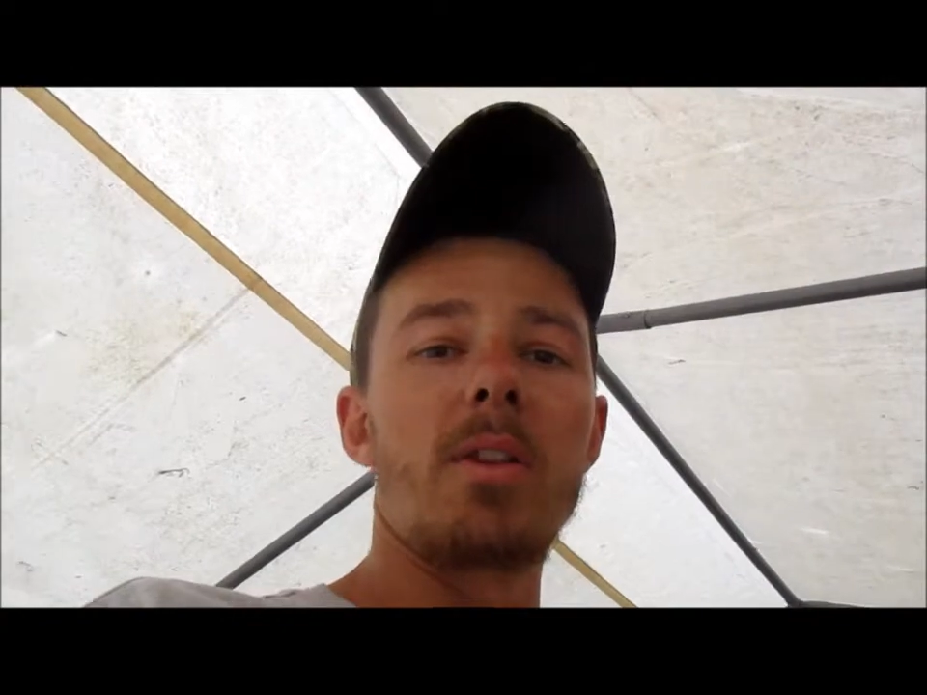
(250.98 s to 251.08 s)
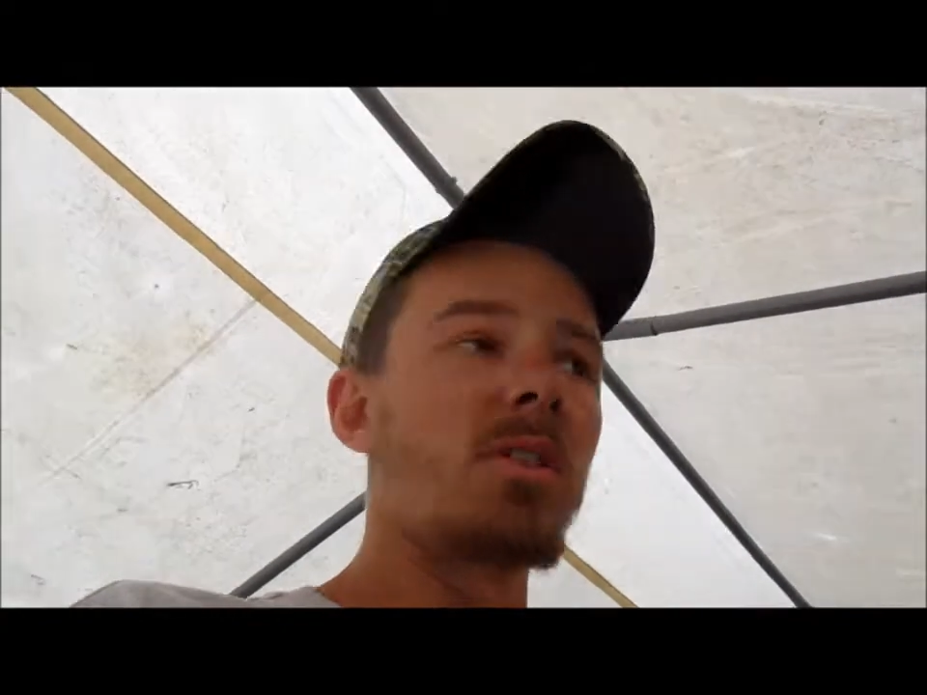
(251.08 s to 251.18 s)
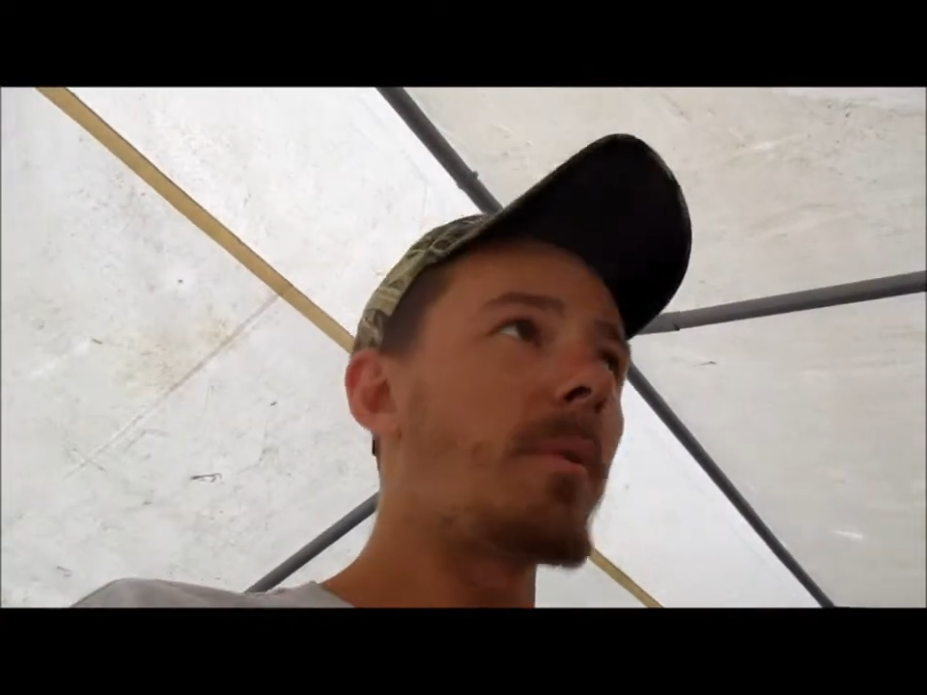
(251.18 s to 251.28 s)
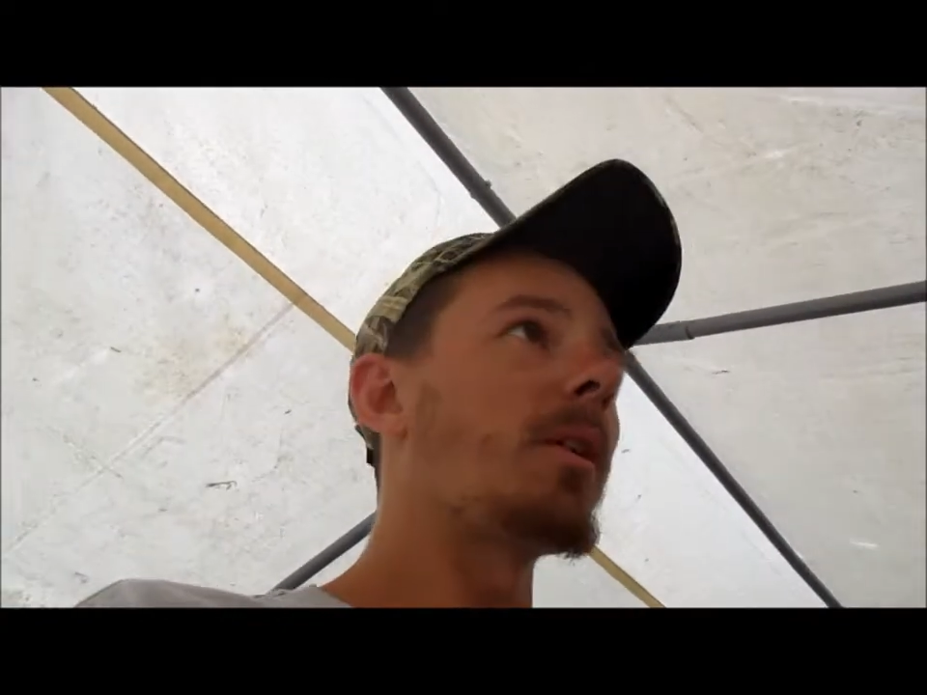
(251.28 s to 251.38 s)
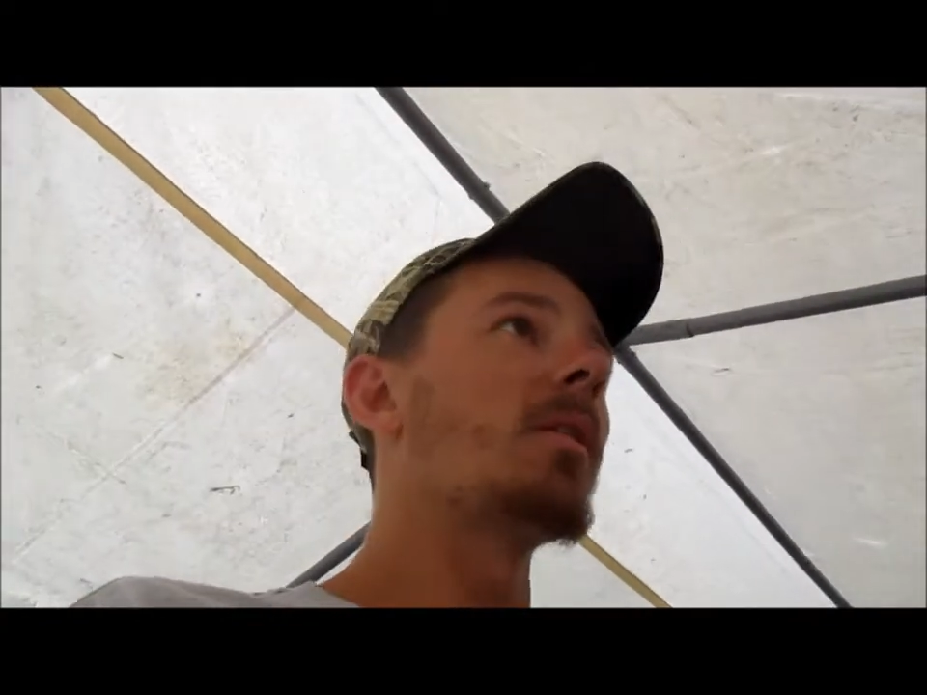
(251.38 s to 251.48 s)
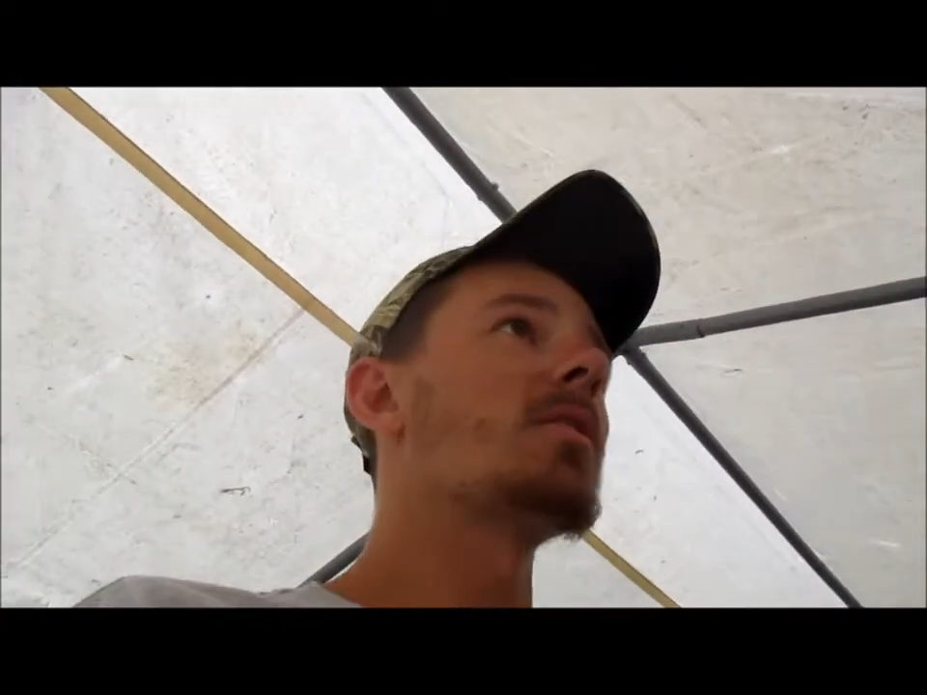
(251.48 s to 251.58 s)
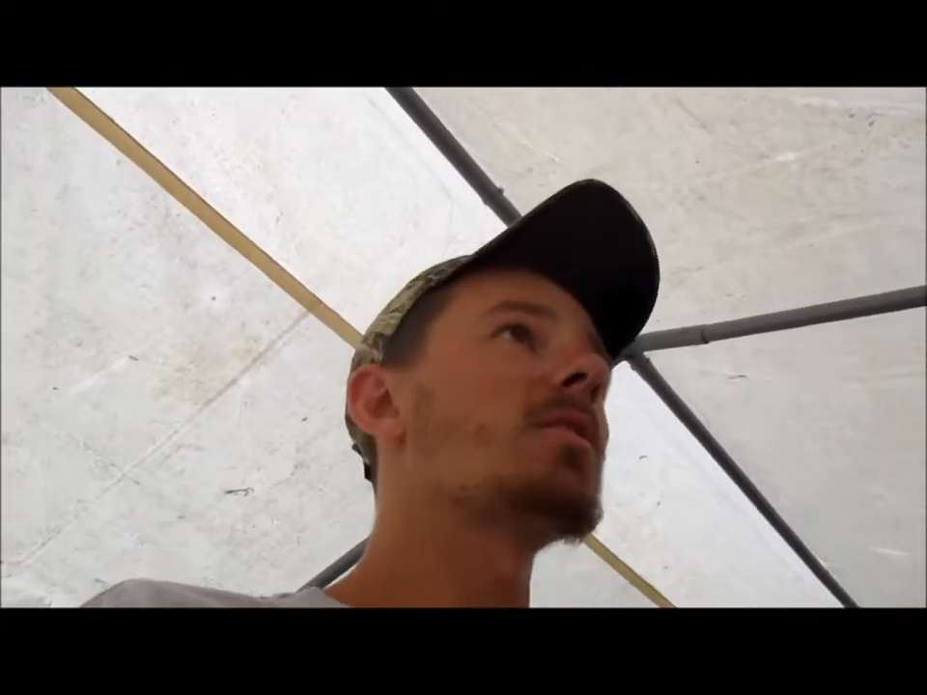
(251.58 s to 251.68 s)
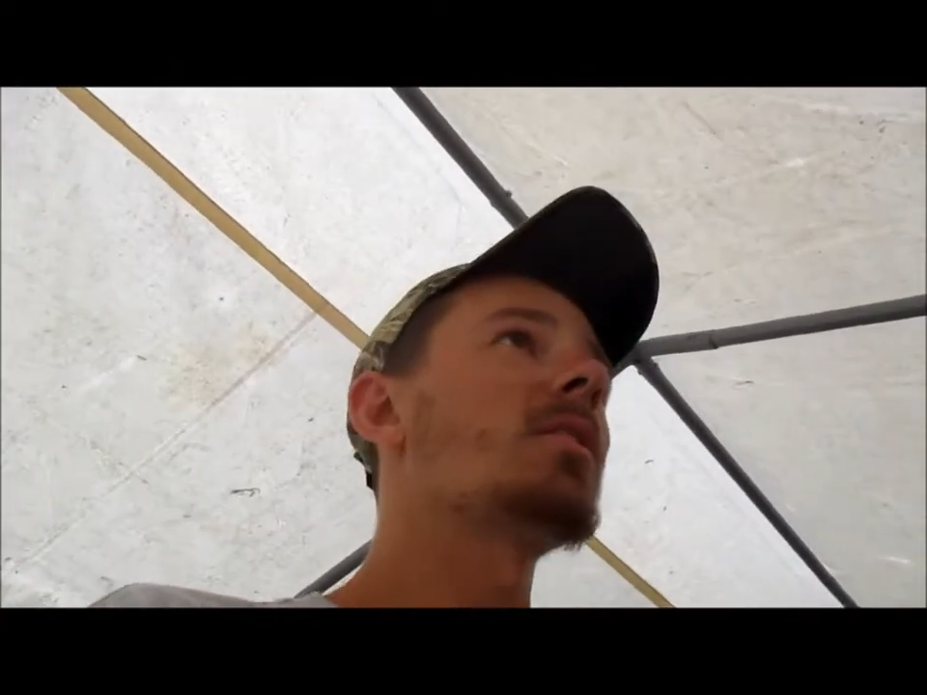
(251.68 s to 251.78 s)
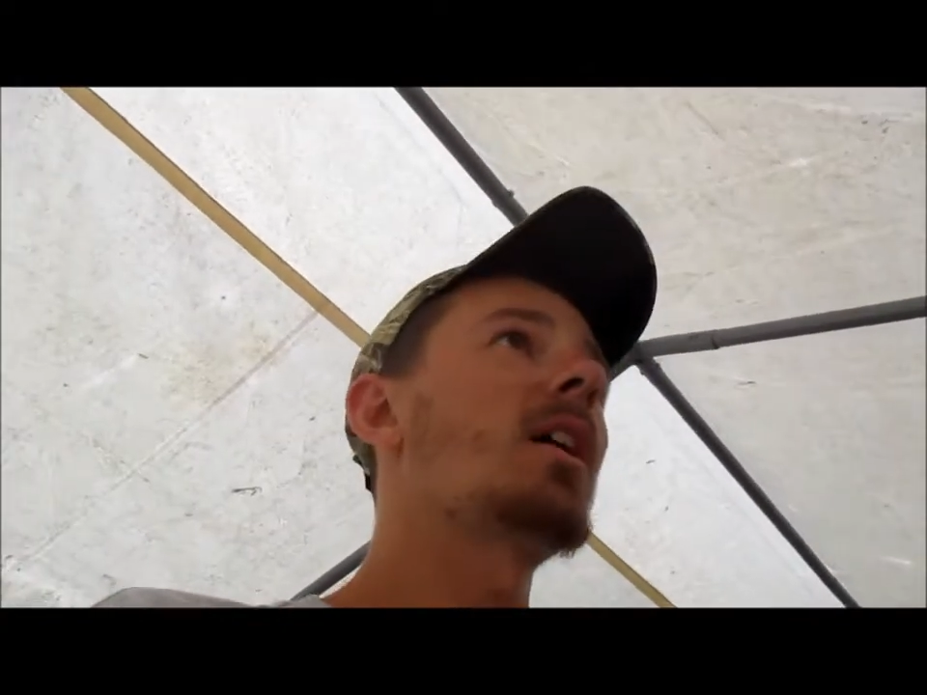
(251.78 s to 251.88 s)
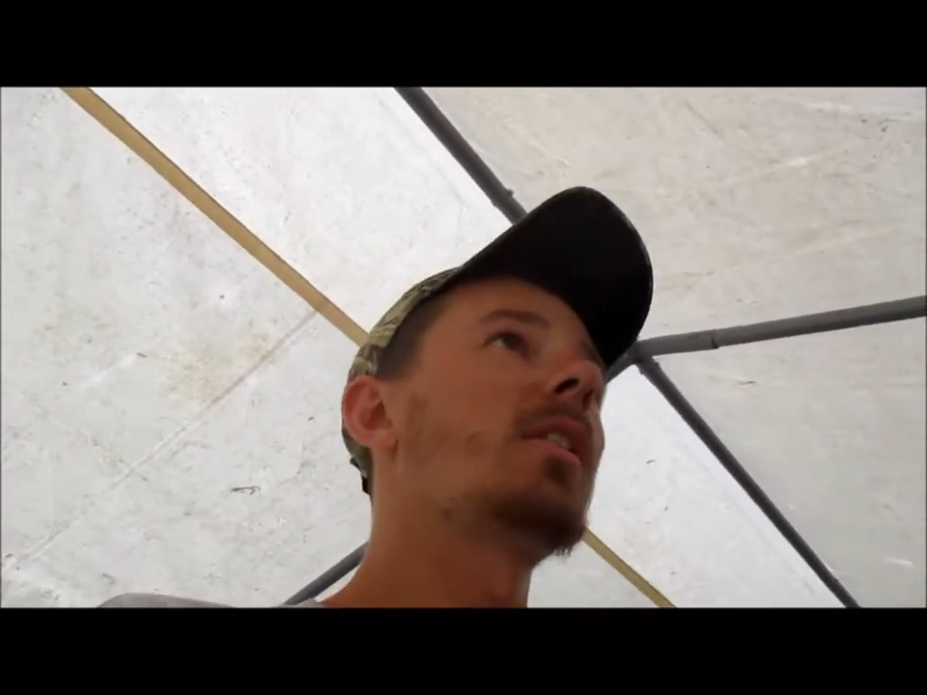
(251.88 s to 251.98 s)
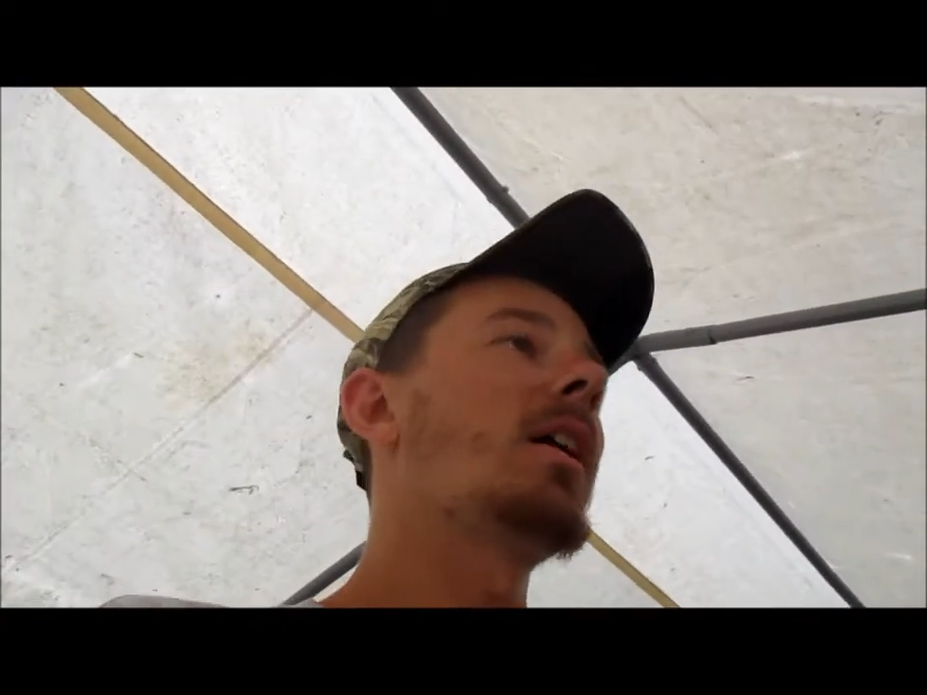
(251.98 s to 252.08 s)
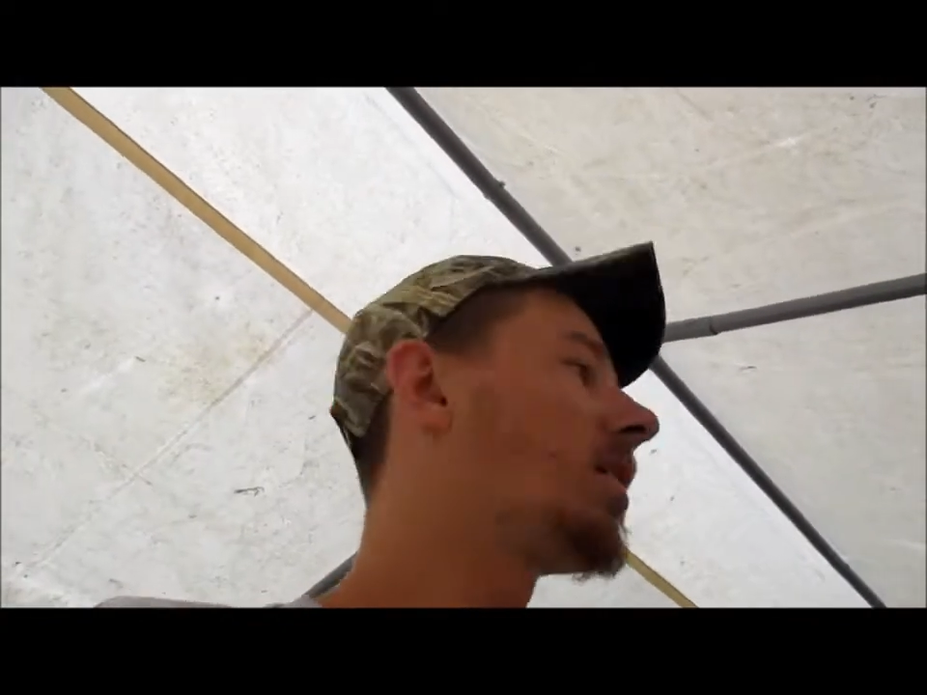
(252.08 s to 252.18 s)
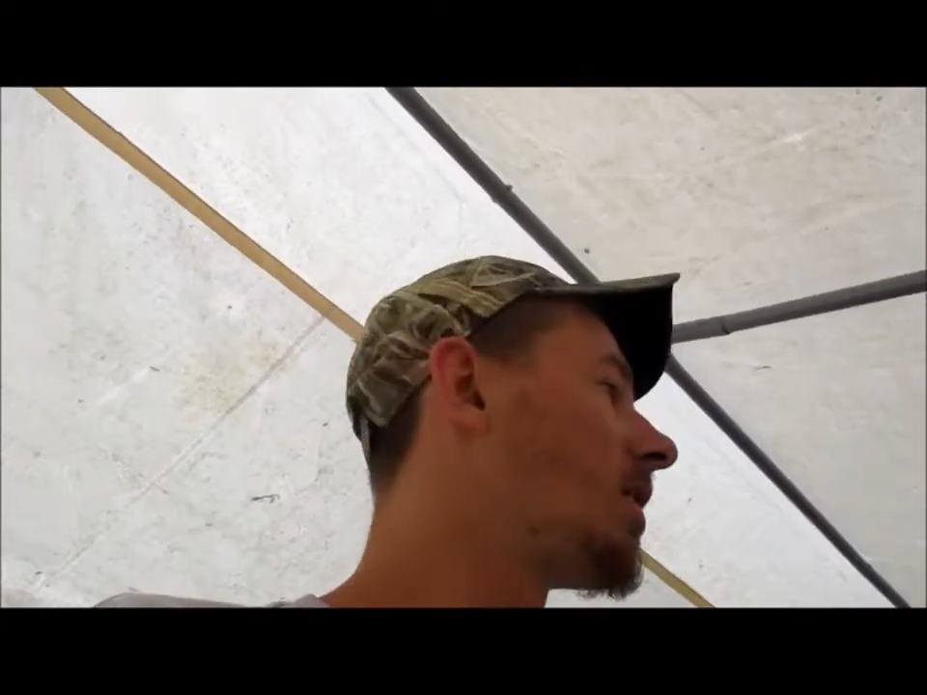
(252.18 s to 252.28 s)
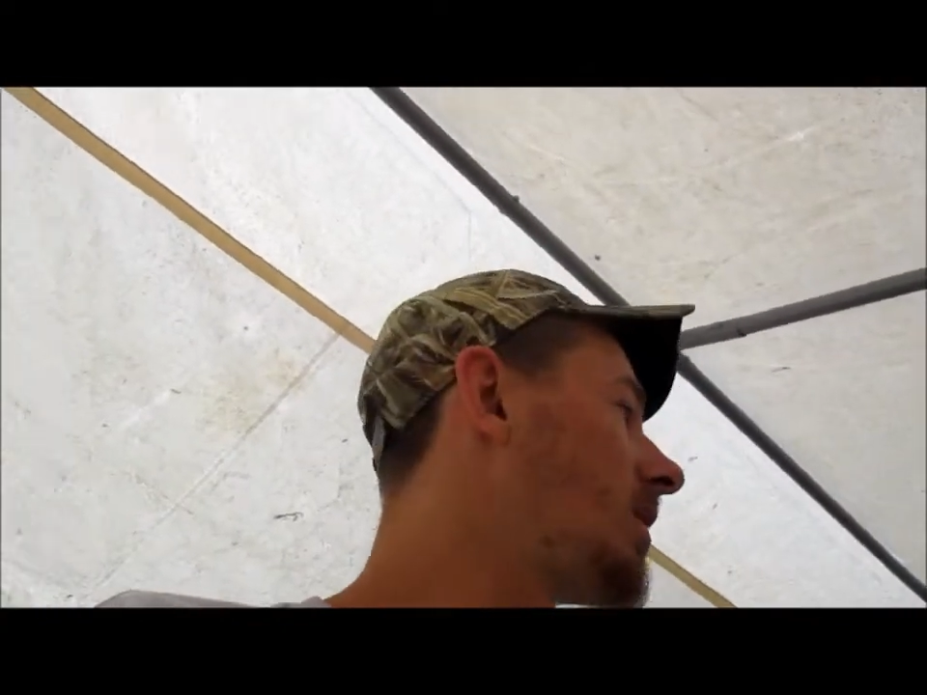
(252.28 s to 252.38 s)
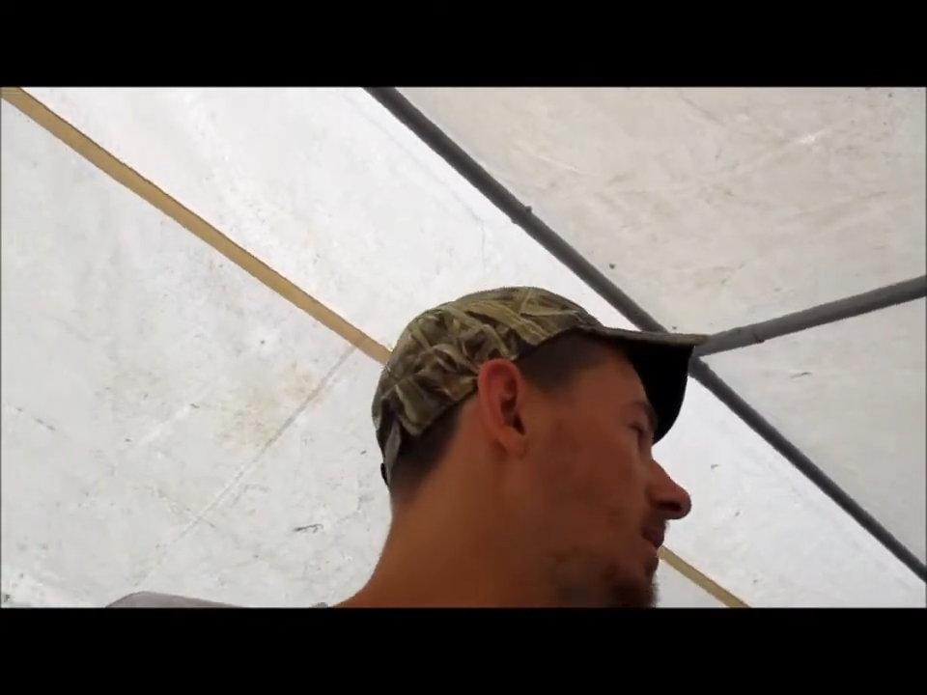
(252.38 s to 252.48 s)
strip and I'll slide that on,